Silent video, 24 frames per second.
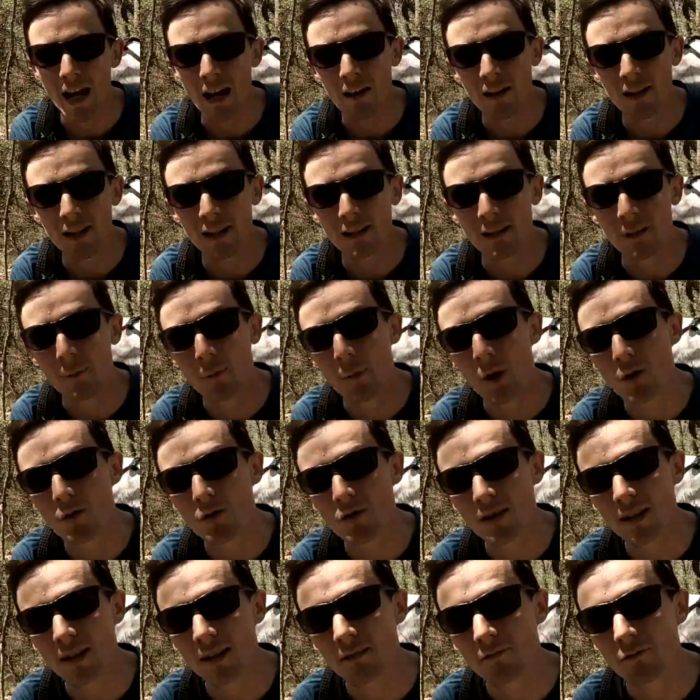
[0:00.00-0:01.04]
how to get the
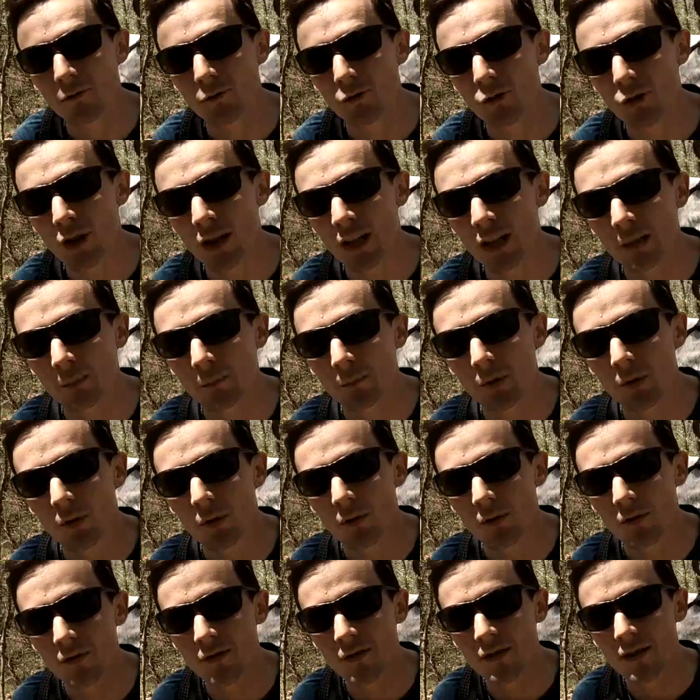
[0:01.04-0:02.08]
most out of your trekking
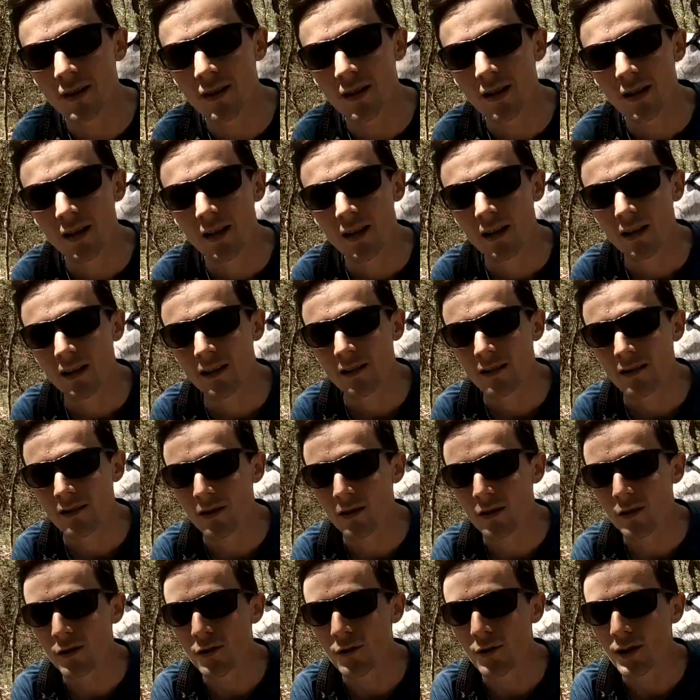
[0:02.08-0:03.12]
poles.
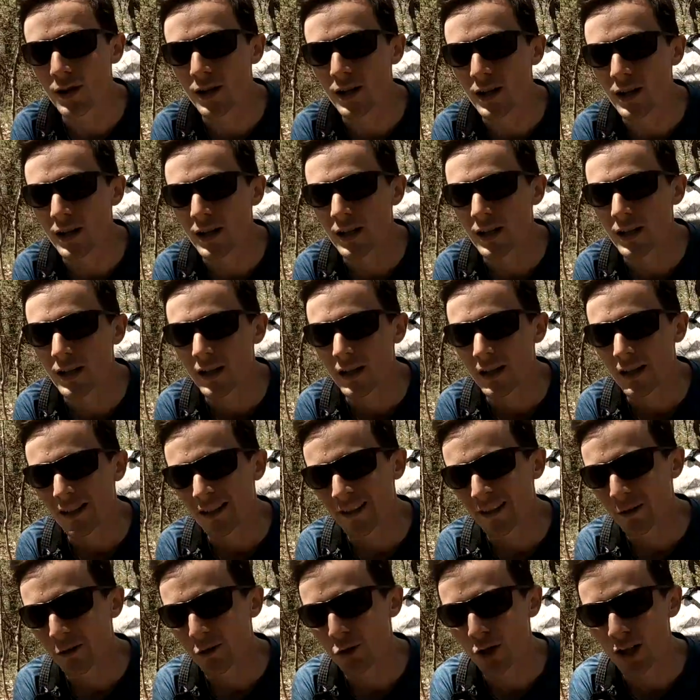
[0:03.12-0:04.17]
So, uh,
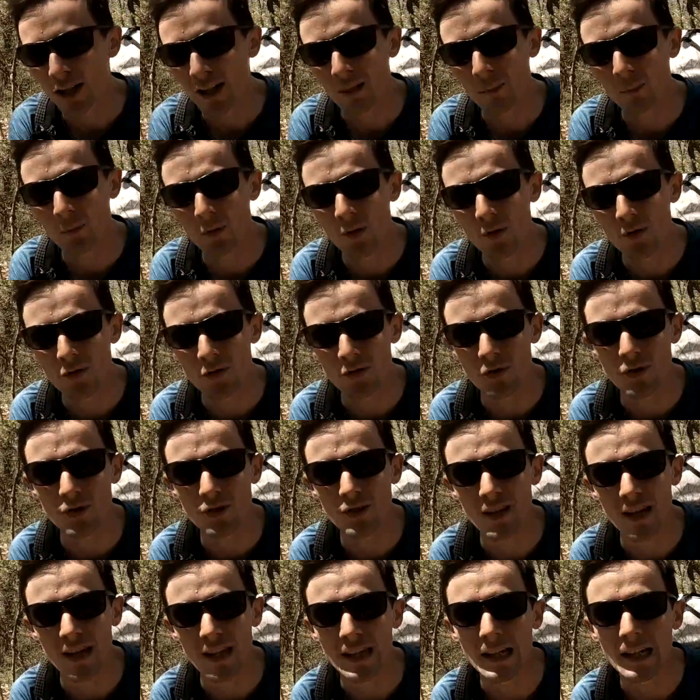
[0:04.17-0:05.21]
you know, trekking poles are
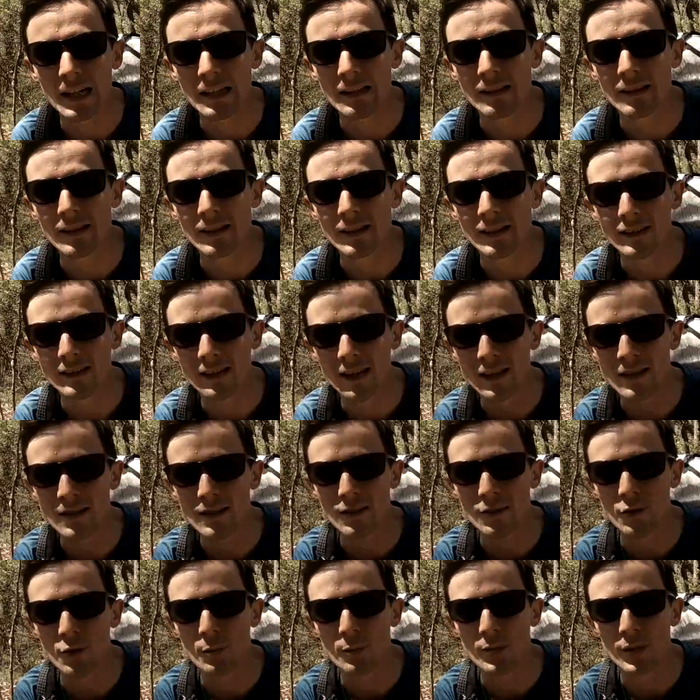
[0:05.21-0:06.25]
just like anything. It takes
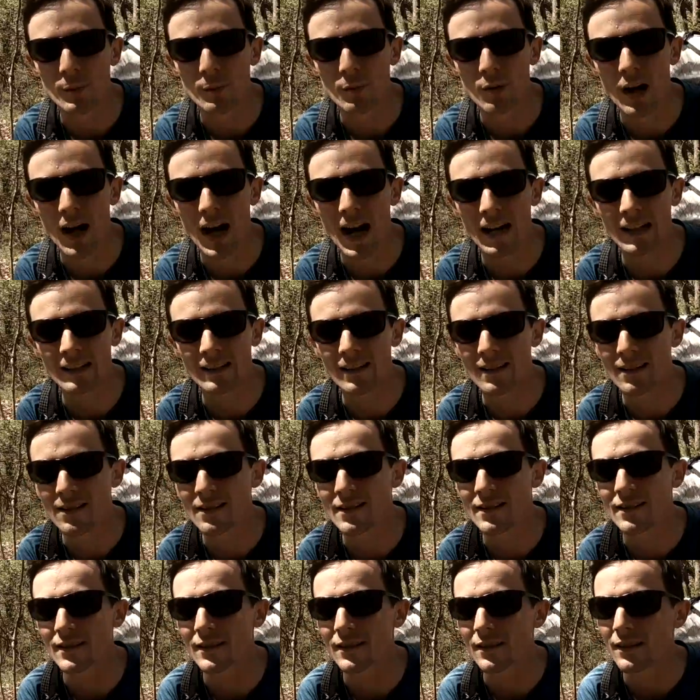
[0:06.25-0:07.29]
a little bit of
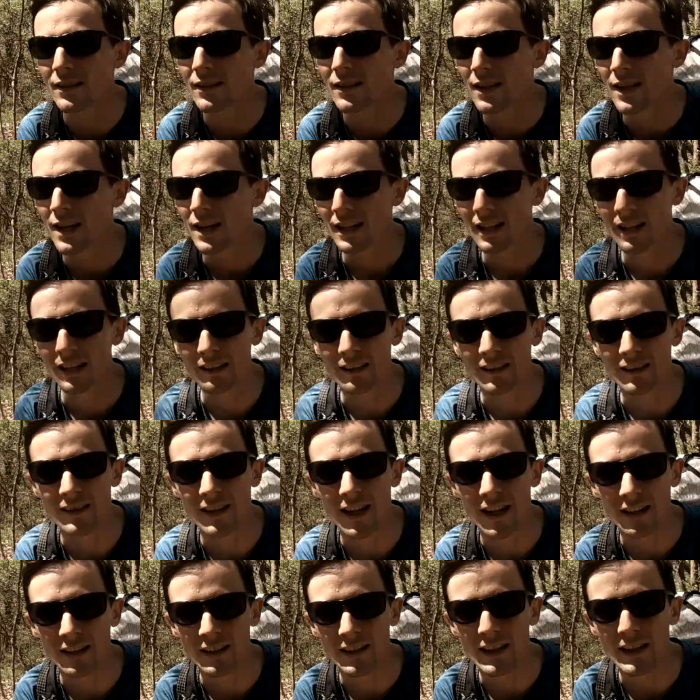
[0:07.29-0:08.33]
practice to get the
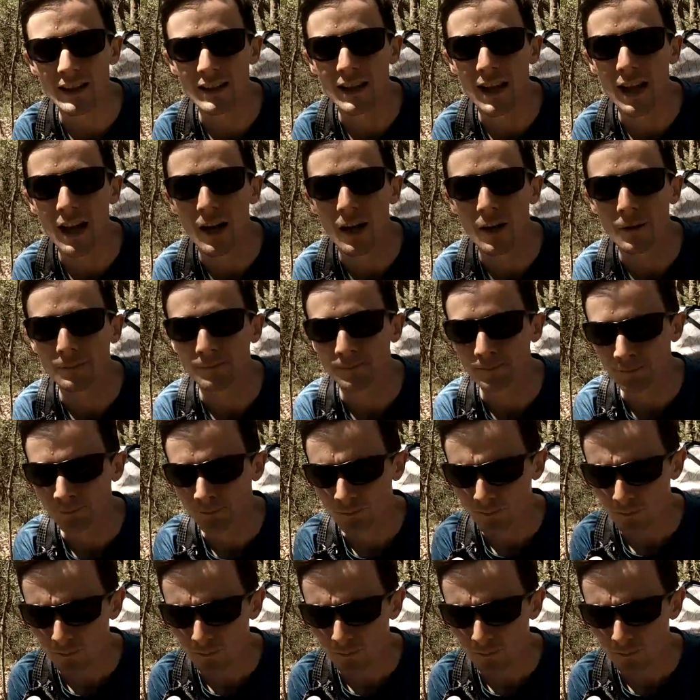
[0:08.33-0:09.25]
technique down.